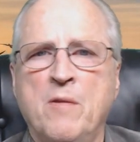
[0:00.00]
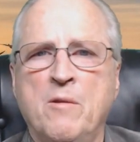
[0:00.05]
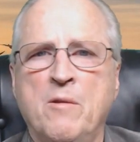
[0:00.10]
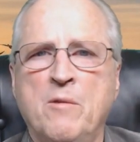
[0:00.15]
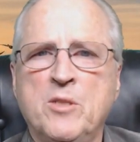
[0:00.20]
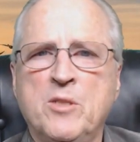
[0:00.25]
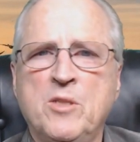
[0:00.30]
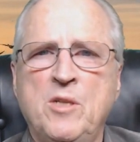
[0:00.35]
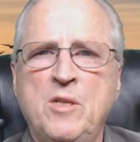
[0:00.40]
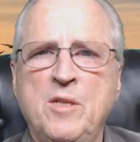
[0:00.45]
The
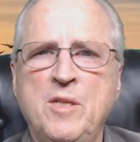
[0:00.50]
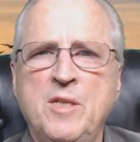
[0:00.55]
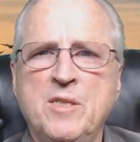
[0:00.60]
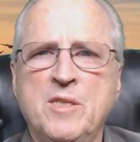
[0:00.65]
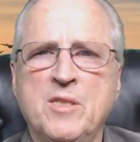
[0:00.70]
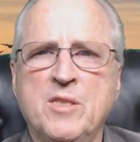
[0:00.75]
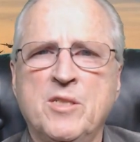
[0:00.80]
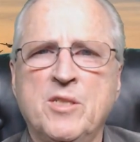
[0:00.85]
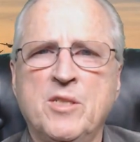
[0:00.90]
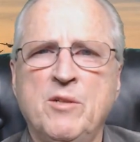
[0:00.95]
result
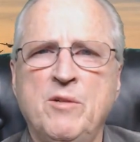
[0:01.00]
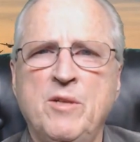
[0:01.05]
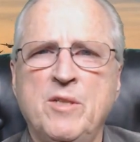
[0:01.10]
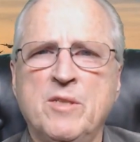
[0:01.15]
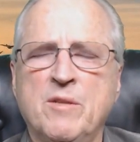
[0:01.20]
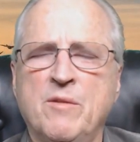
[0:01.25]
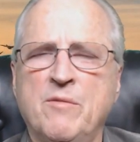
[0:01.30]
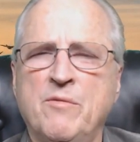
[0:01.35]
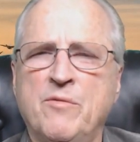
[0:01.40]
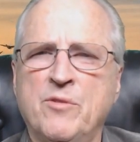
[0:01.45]
is a
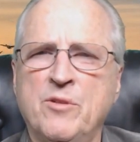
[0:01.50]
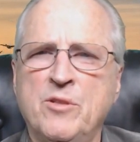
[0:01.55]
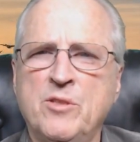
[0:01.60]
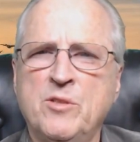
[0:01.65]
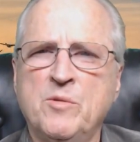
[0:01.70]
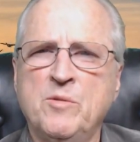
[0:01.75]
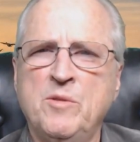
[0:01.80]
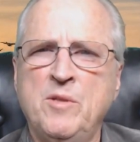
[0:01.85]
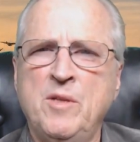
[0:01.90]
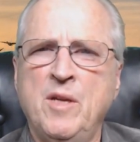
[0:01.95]
series of
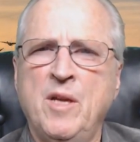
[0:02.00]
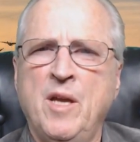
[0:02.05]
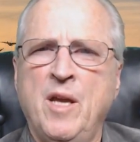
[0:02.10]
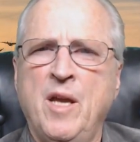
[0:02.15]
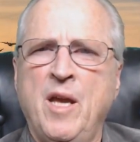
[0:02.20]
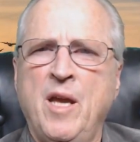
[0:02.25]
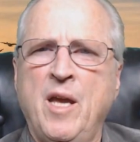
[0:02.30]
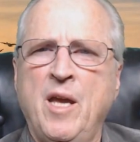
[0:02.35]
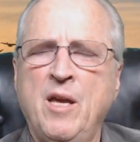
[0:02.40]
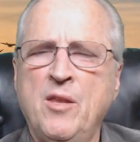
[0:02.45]
virtual
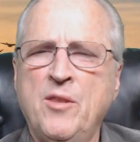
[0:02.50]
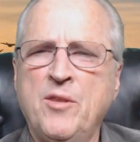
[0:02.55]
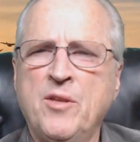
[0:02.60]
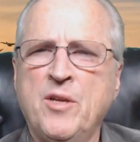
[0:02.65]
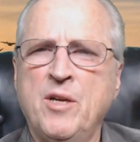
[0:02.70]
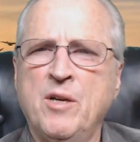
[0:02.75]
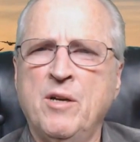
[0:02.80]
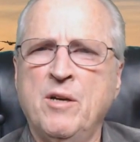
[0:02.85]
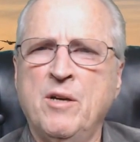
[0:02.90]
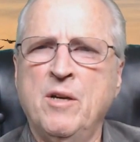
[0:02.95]

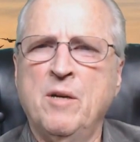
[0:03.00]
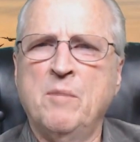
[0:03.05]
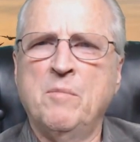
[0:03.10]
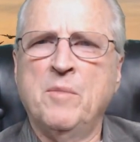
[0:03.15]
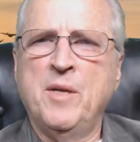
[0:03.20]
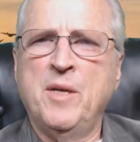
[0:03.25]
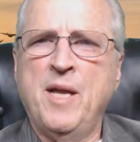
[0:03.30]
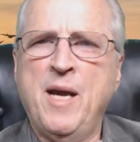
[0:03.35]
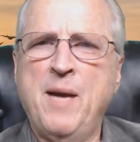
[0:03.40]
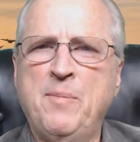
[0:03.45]
healthcare
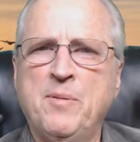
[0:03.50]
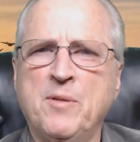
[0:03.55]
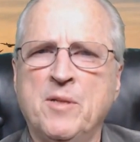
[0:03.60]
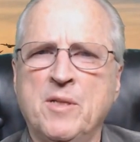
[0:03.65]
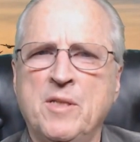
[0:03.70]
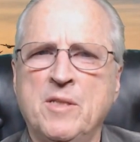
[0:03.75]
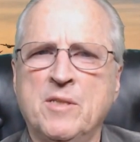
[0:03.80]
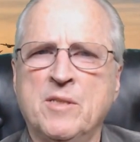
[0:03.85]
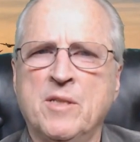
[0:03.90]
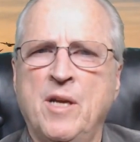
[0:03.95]

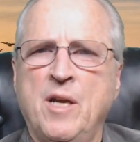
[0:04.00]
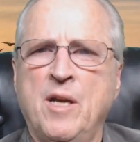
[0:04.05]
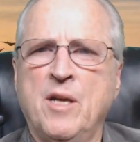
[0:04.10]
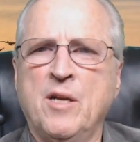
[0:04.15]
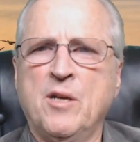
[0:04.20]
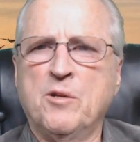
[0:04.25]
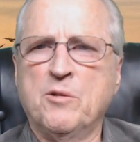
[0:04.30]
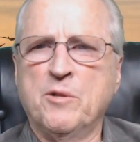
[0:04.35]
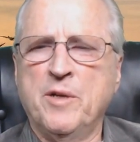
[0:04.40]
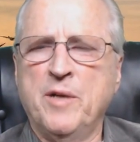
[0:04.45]
monopolies
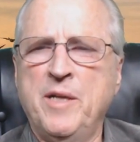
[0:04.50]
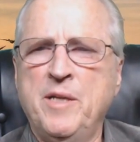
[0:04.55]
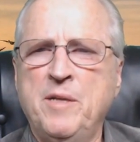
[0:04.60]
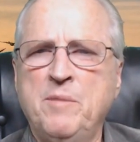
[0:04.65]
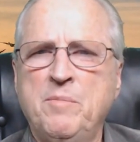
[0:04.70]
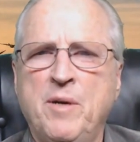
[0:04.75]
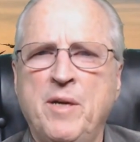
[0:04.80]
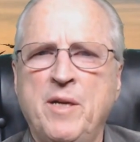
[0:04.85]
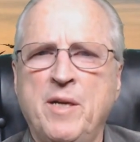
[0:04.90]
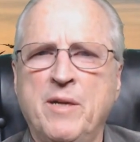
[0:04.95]

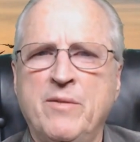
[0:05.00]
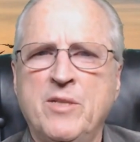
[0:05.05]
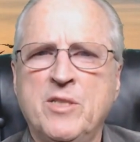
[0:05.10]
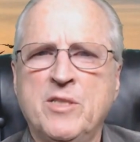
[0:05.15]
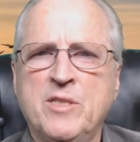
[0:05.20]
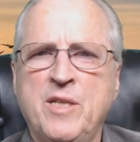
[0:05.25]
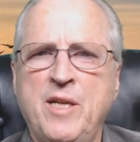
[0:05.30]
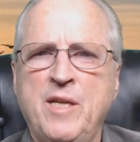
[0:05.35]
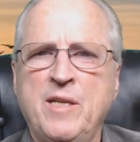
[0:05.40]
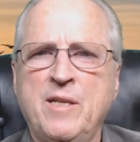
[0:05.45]
granted by every
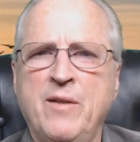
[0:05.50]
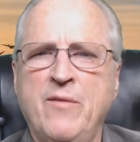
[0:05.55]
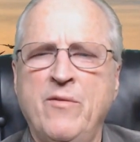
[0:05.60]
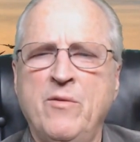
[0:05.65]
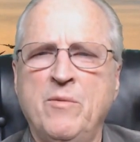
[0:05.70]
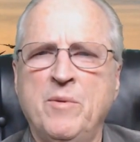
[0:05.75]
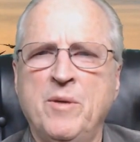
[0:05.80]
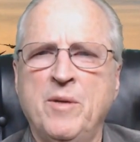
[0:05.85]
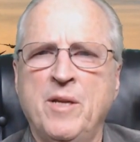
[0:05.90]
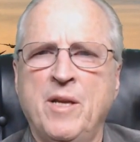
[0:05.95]
state
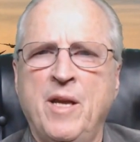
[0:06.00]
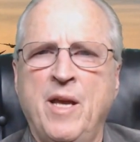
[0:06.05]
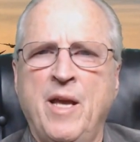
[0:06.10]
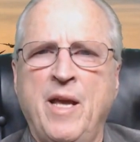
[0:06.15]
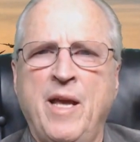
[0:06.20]
government.